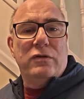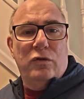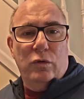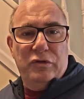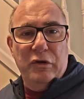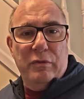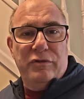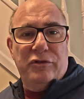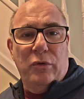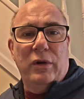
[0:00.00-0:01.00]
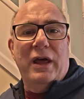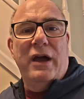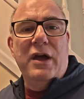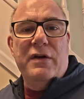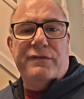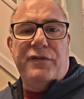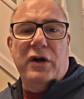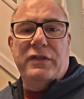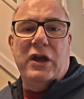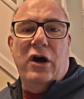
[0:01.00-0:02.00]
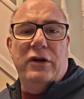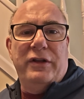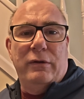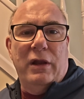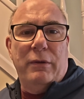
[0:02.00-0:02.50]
Talk to your installer, find the ideal